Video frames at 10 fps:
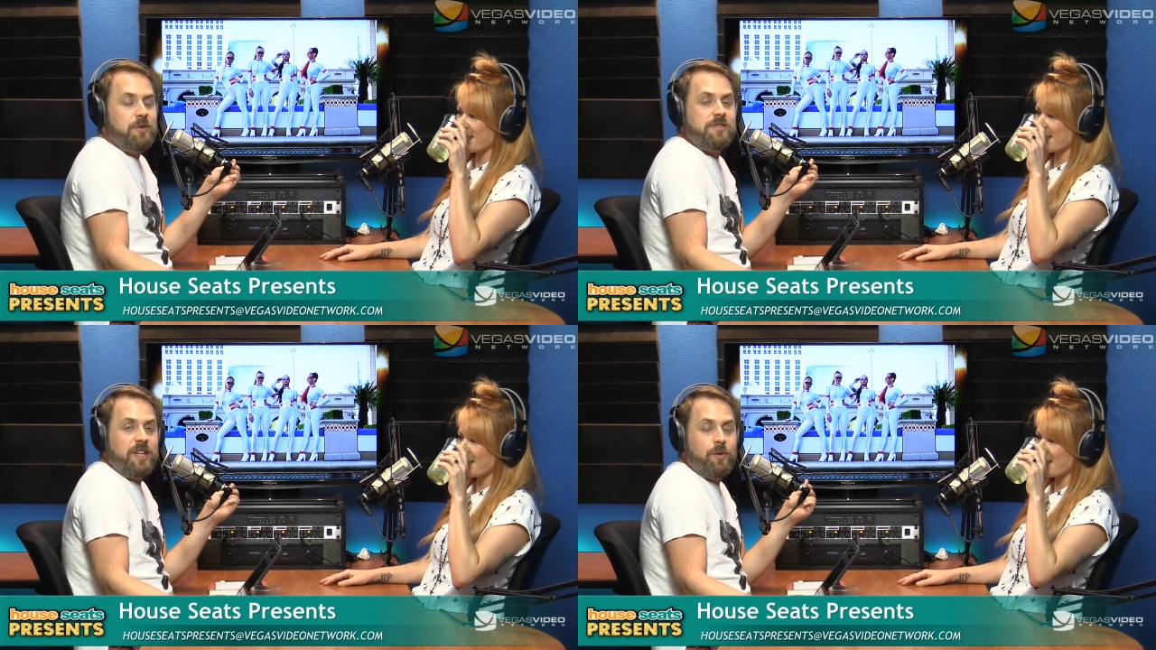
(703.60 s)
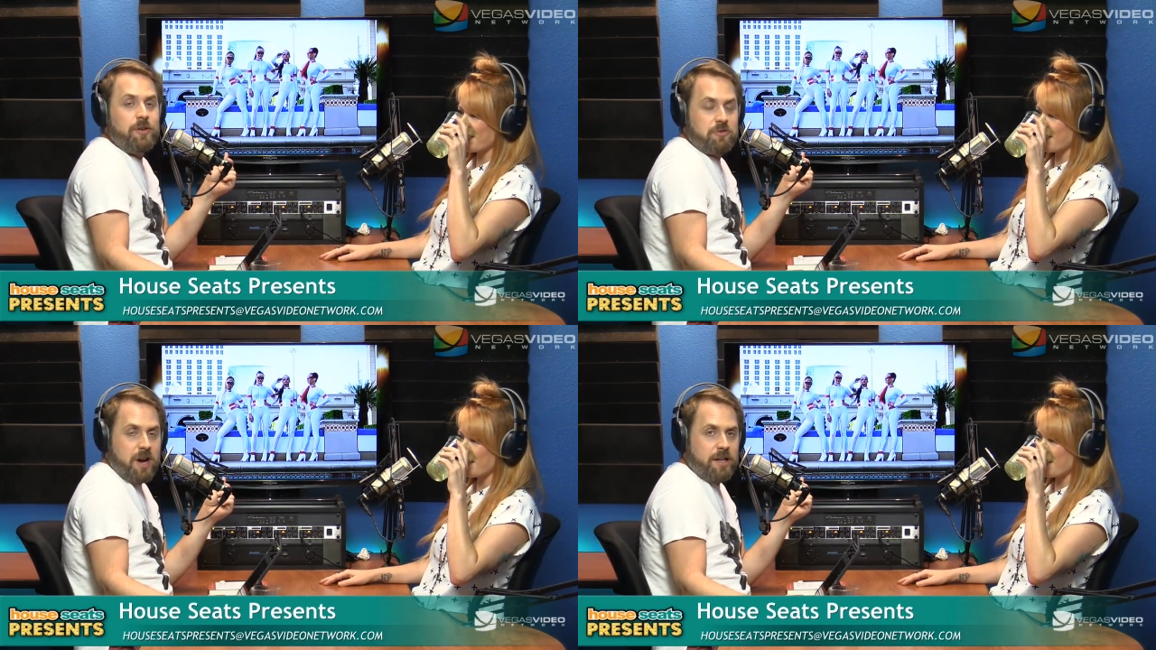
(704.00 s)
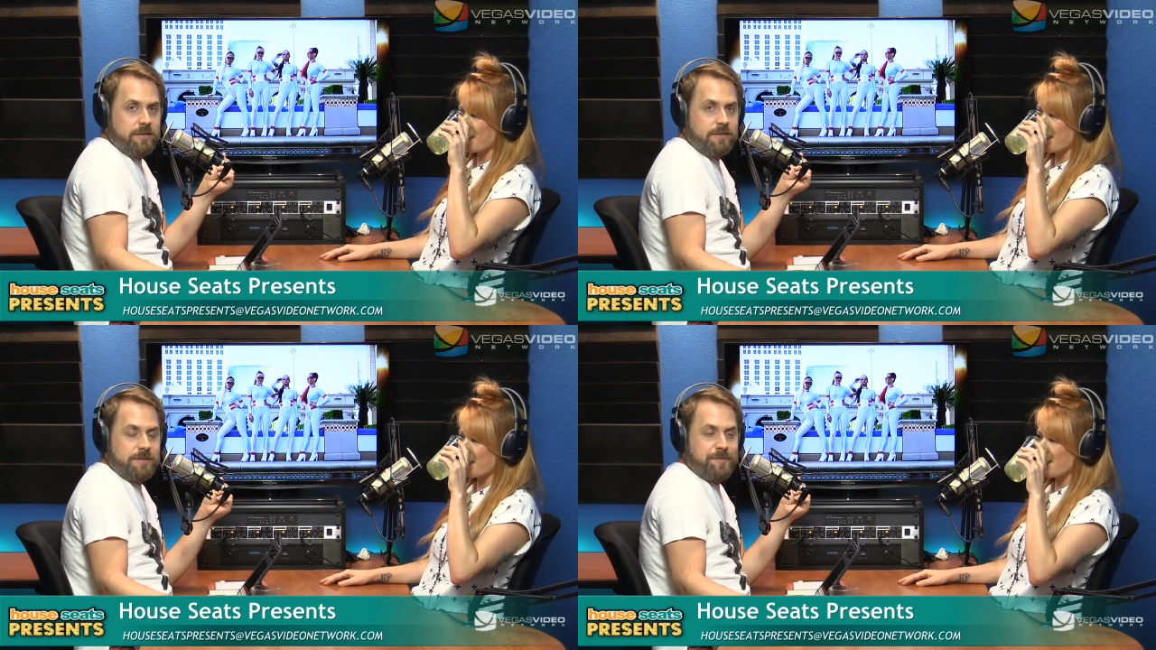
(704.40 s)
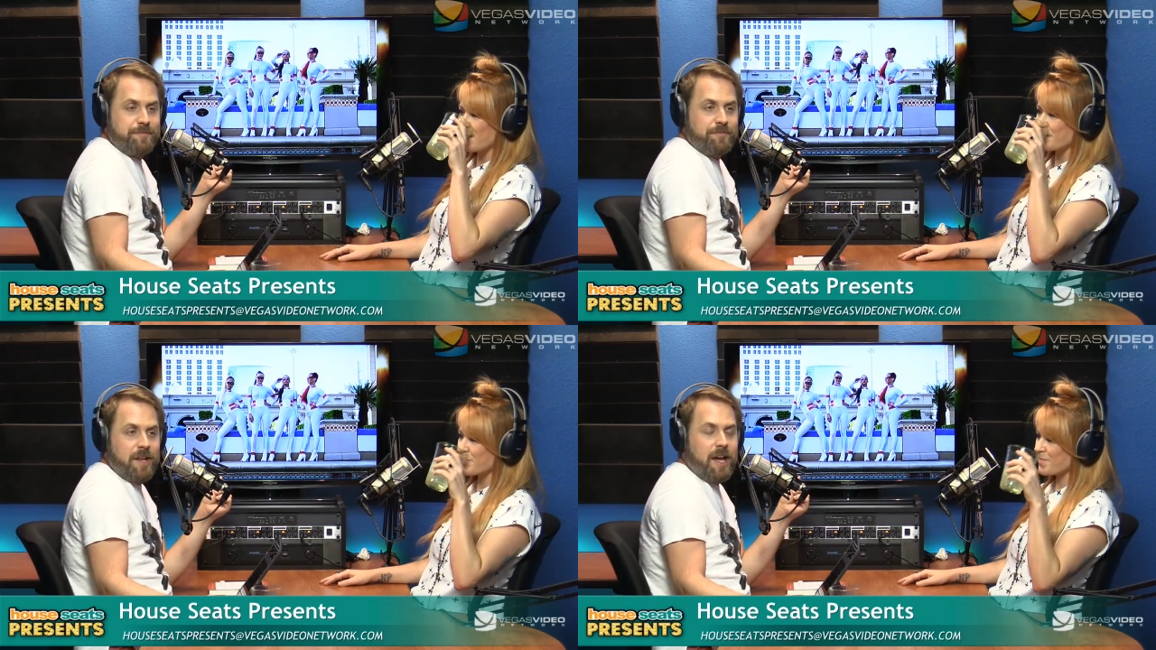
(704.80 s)
Speaker 1: sequin dress.
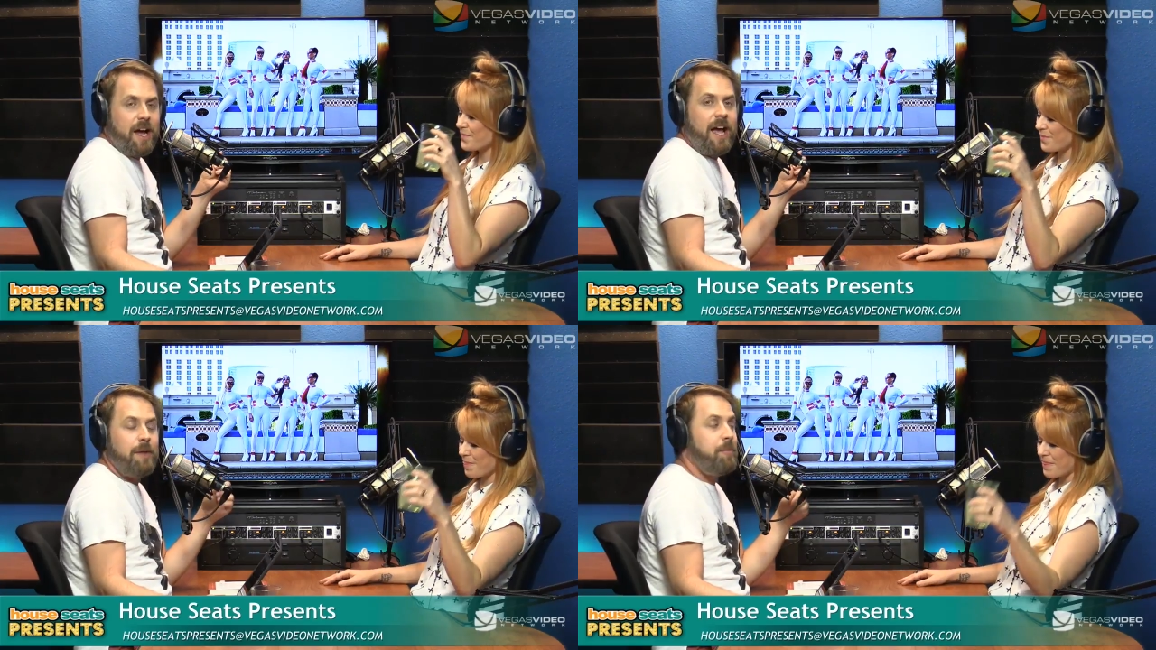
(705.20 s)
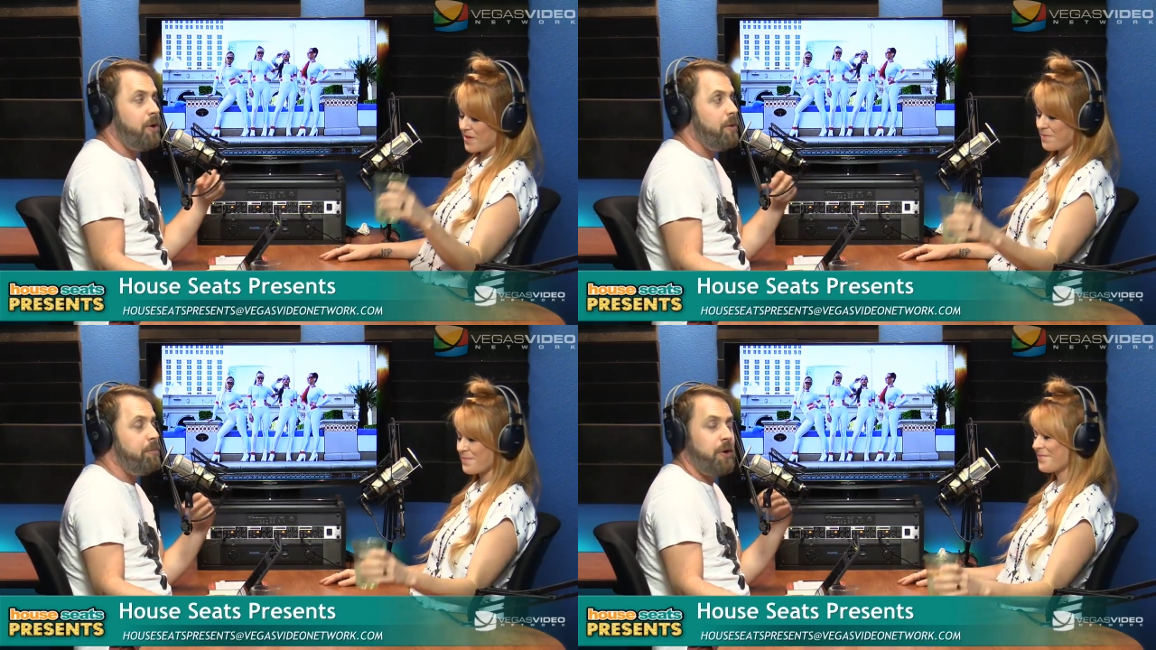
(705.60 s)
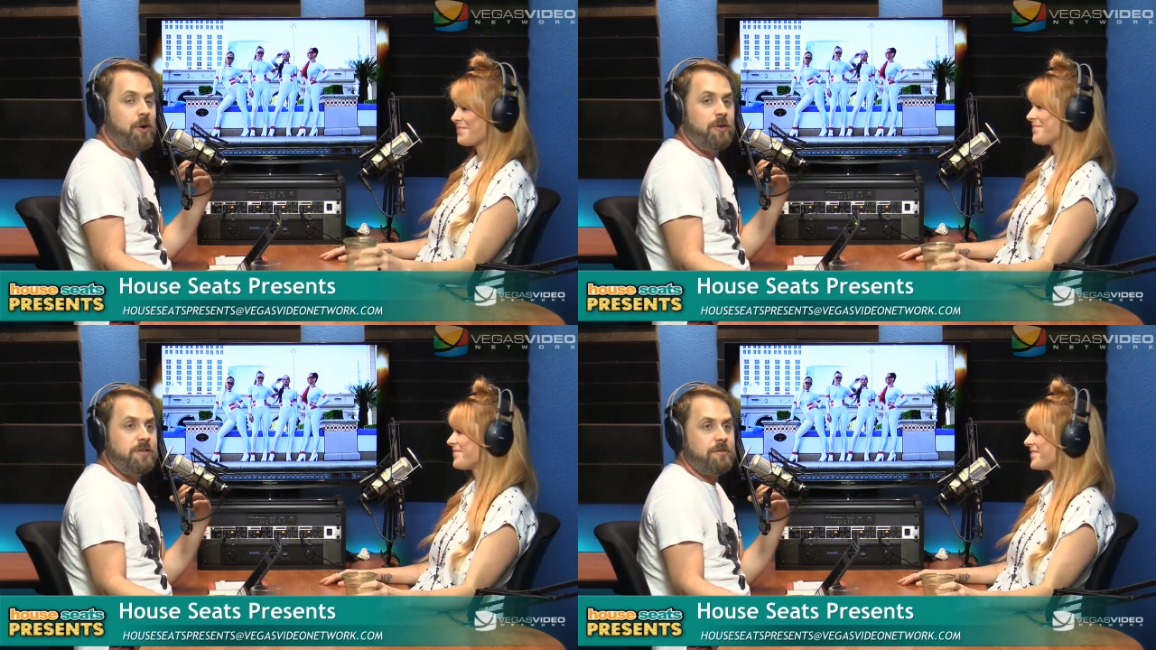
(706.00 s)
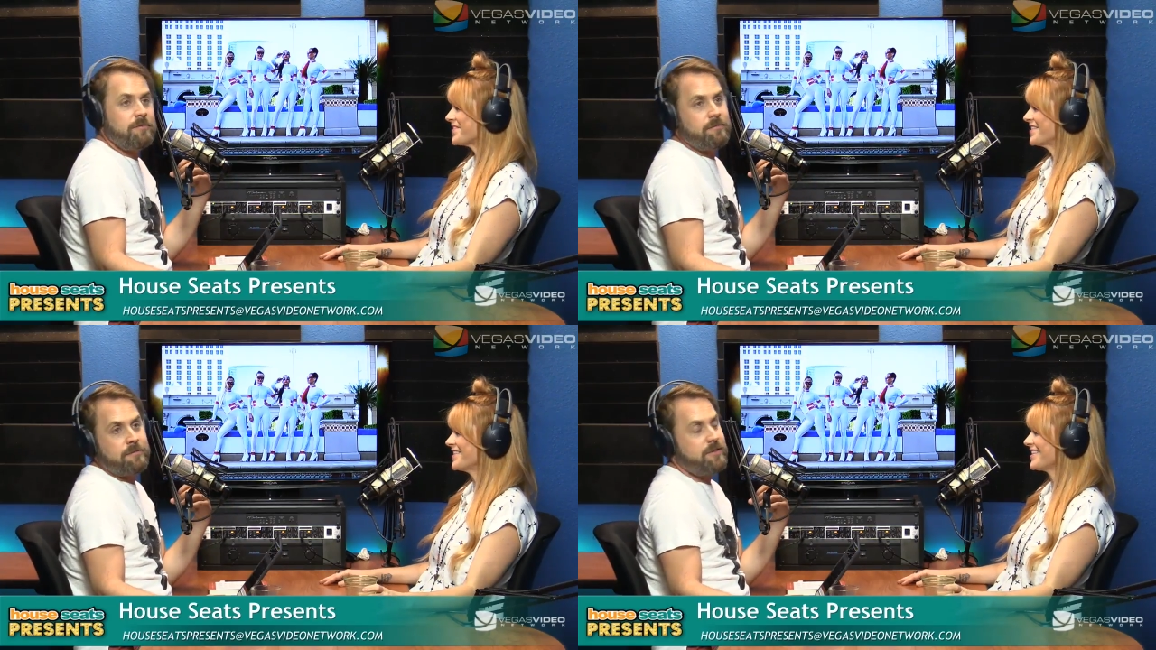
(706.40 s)
I had per- pearls,
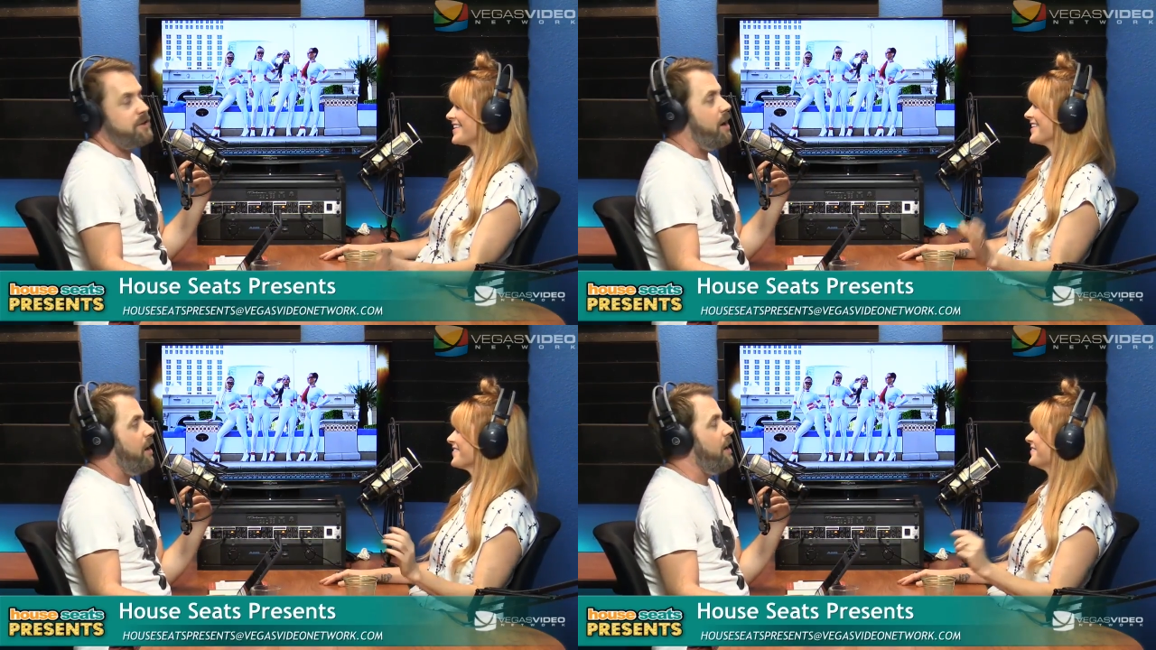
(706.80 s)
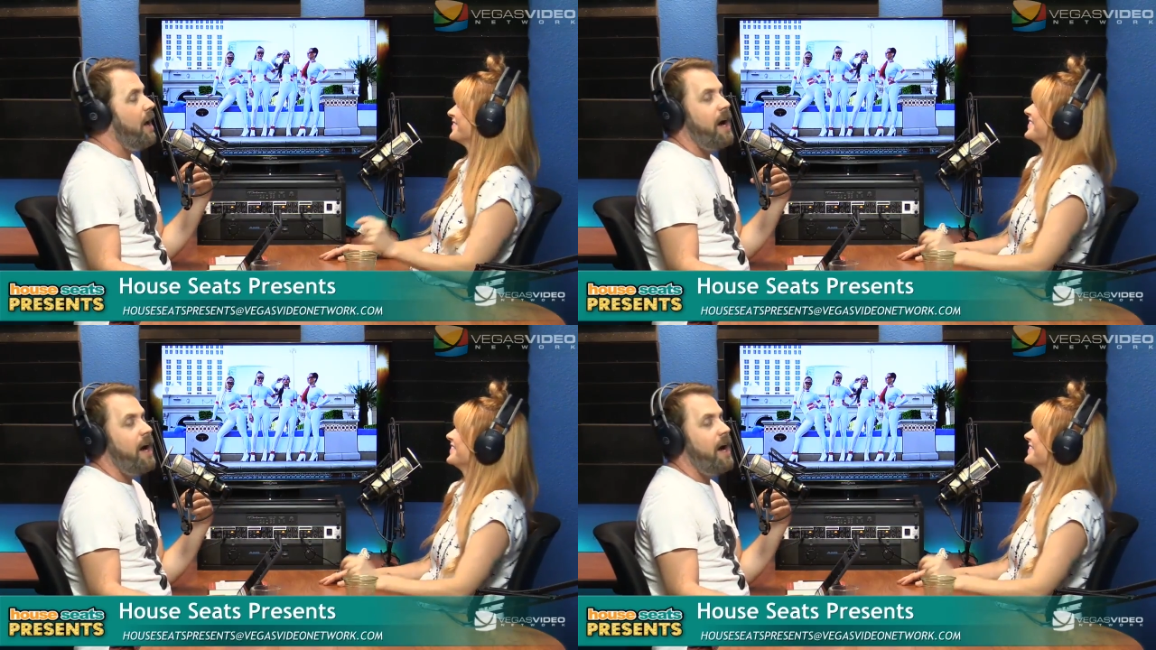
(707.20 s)
Scott.